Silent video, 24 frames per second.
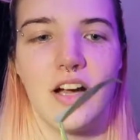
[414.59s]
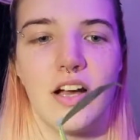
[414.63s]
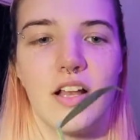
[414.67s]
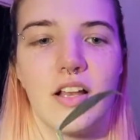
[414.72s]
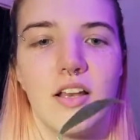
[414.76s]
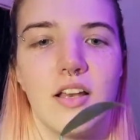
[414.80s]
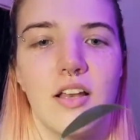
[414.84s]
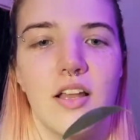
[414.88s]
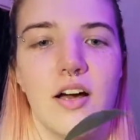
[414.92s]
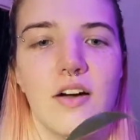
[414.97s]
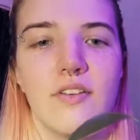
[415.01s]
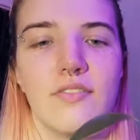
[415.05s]
I
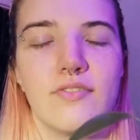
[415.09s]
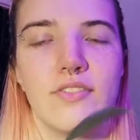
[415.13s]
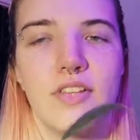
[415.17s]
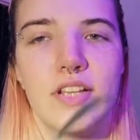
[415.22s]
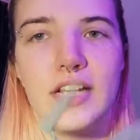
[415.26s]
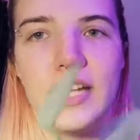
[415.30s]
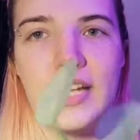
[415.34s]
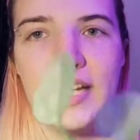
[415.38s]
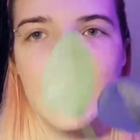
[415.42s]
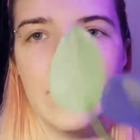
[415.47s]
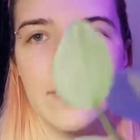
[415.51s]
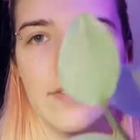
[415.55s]
love the
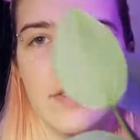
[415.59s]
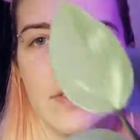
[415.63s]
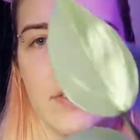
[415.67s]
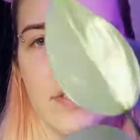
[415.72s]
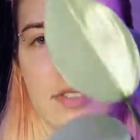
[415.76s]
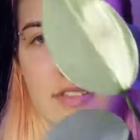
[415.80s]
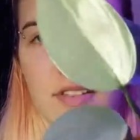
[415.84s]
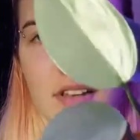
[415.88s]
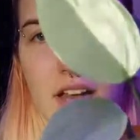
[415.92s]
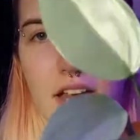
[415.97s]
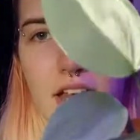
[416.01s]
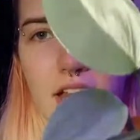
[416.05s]

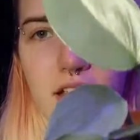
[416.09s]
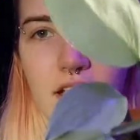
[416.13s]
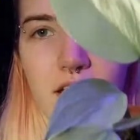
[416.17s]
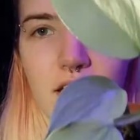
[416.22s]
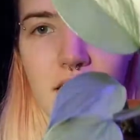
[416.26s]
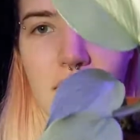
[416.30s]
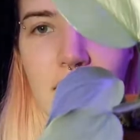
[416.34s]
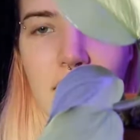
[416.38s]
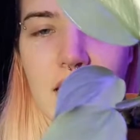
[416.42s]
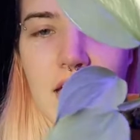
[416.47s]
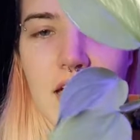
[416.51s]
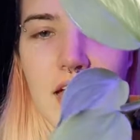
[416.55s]
leaves,
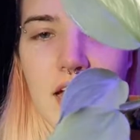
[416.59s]
like